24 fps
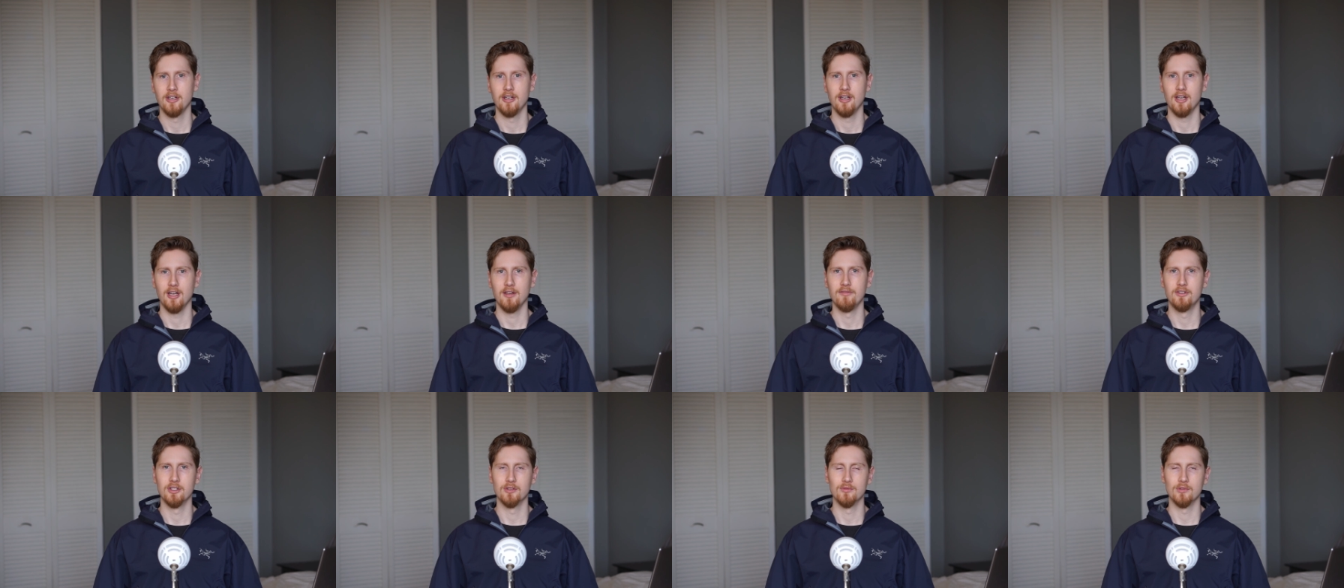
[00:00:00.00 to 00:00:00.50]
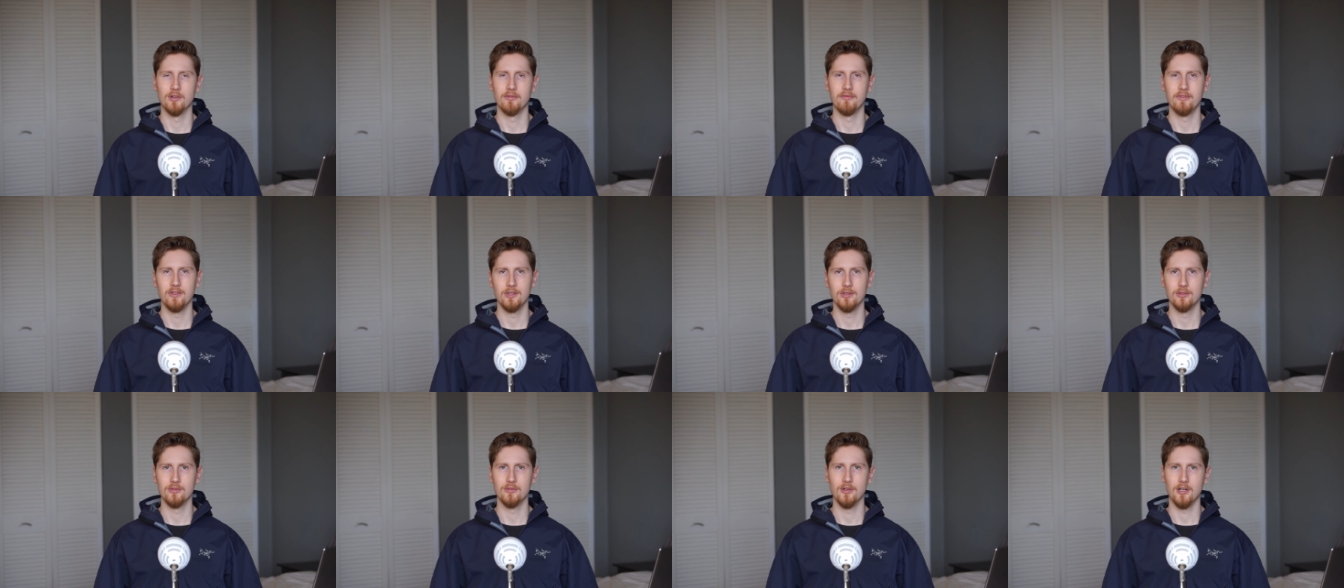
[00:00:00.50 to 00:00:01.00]
I've done a
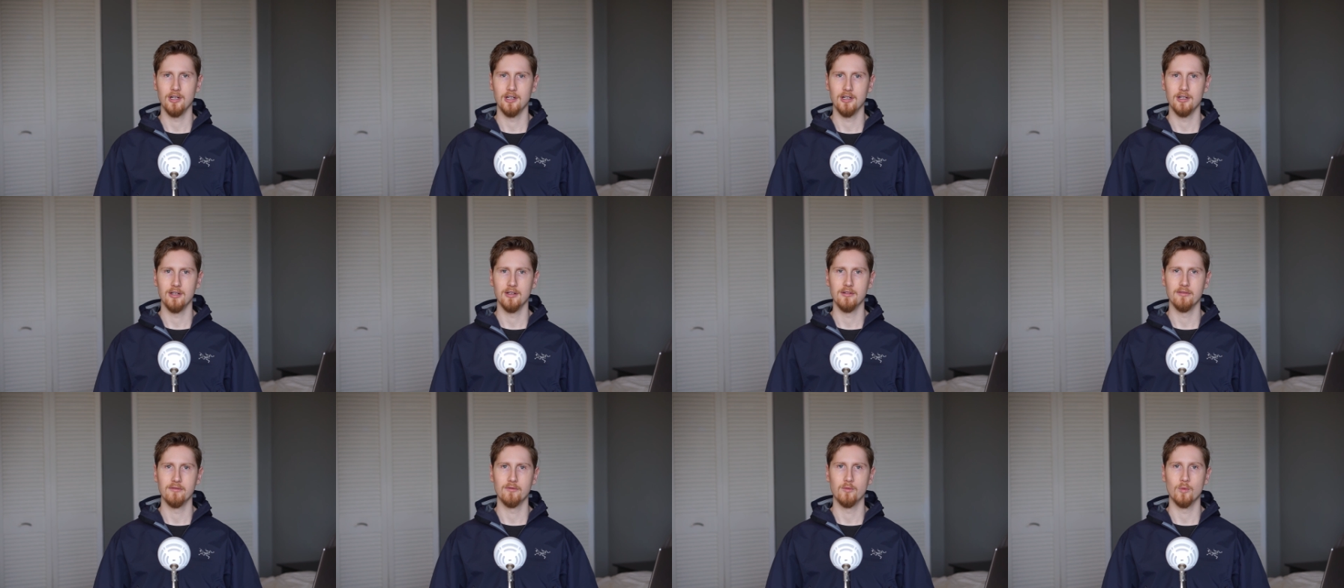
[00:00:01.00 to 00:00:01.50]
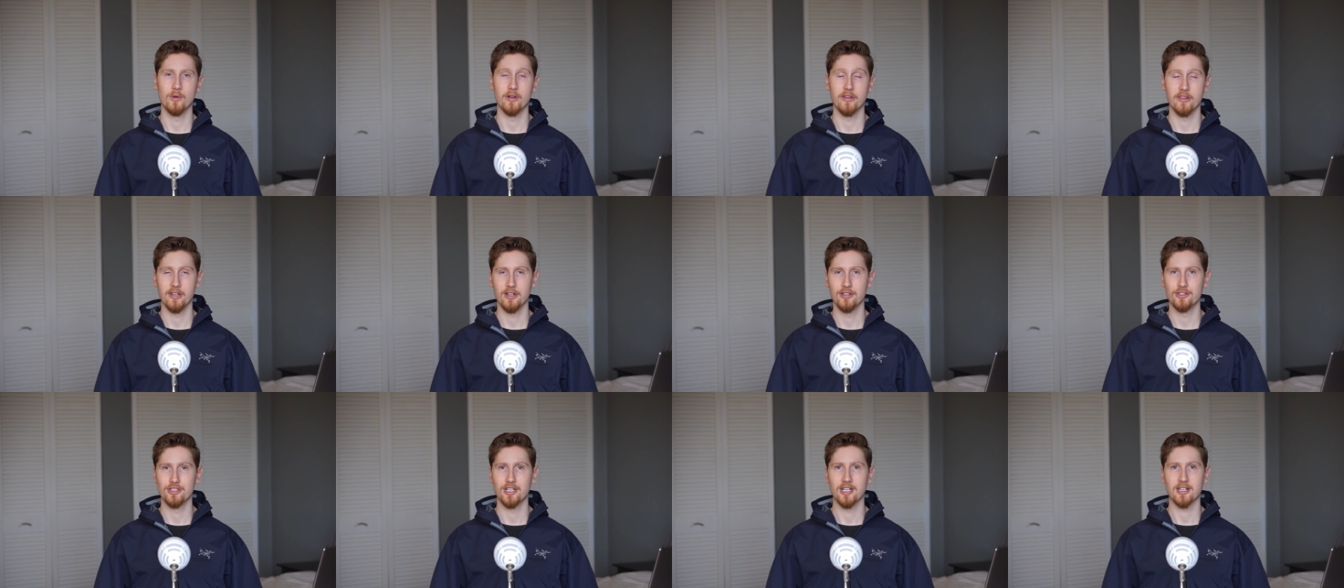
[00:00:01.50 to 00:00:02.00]
review of one of
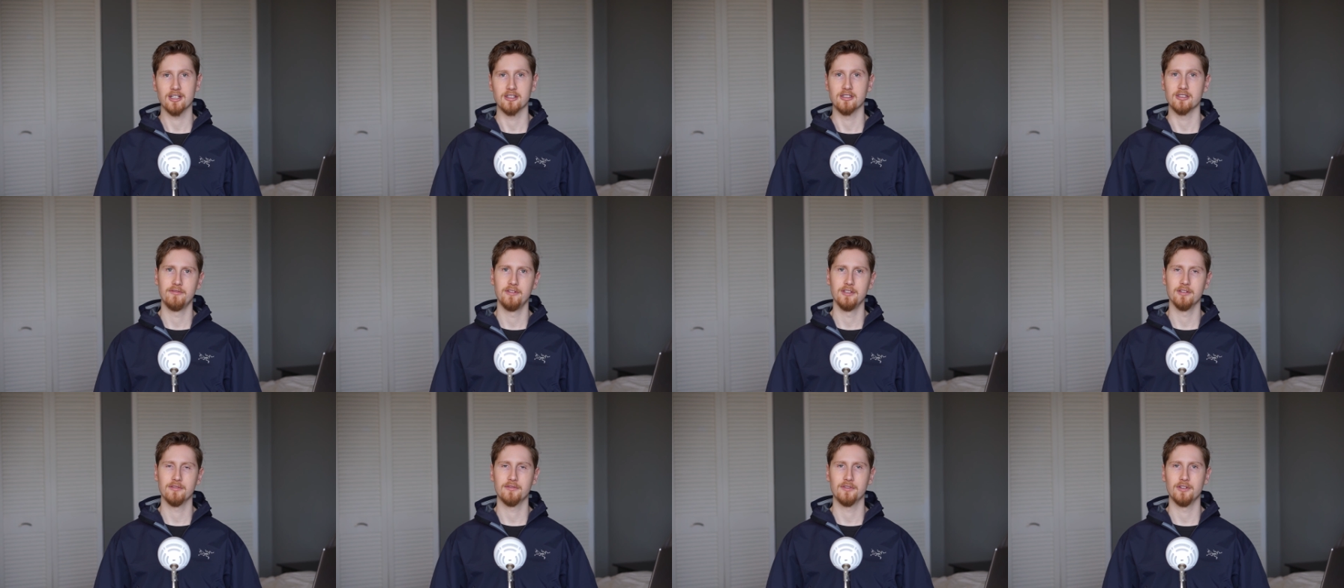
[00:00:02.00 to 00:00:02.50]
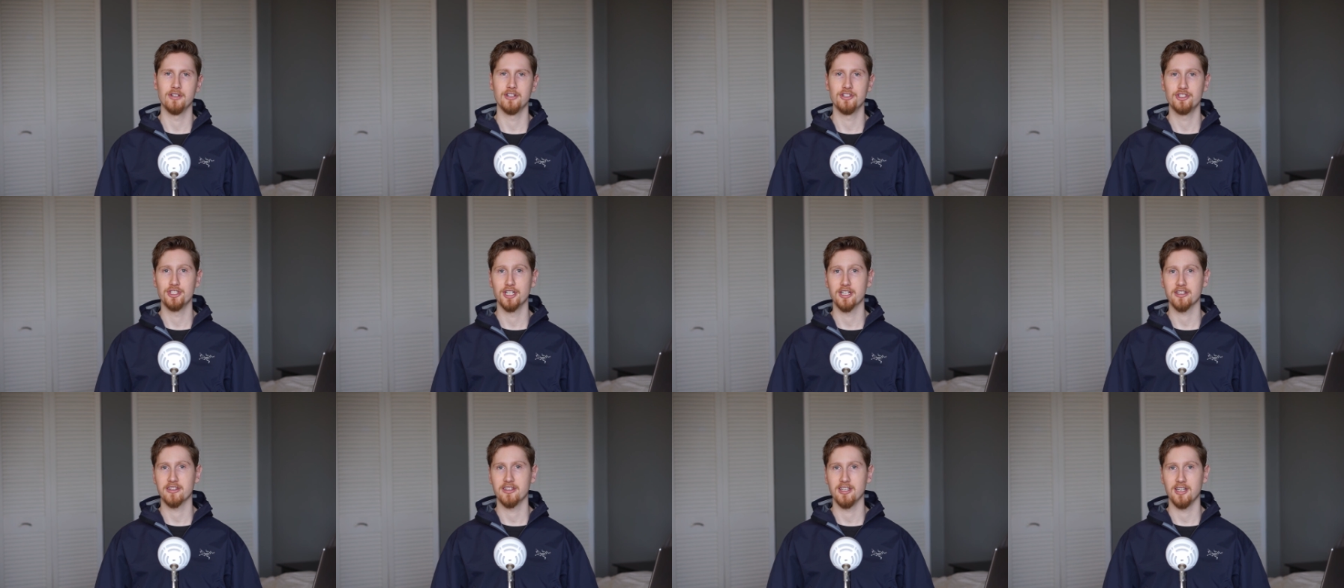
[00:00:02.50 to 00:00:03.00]
their jackets. Feel free to
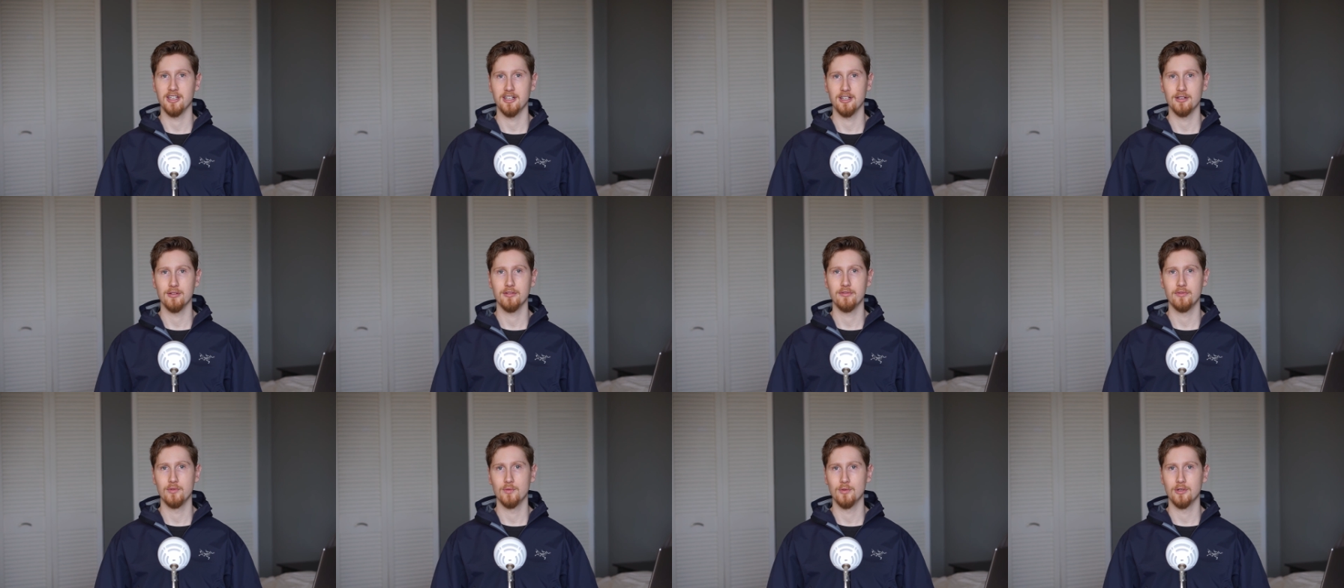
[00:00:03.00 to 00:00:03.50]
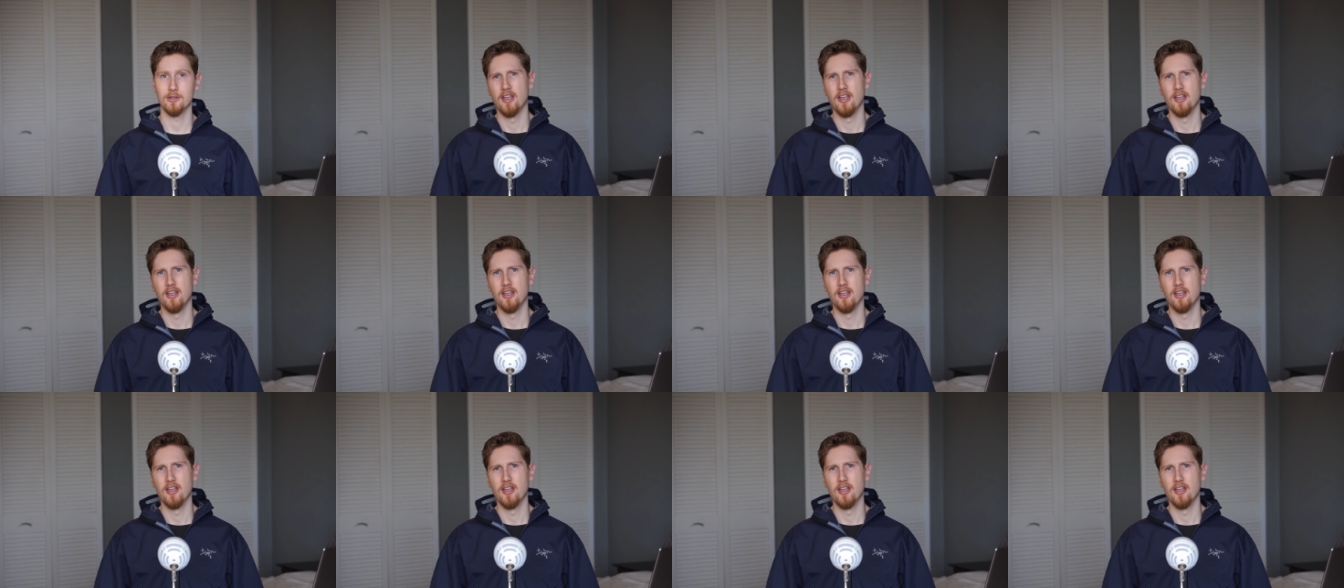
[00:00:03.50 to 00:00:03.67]
check that out if you want.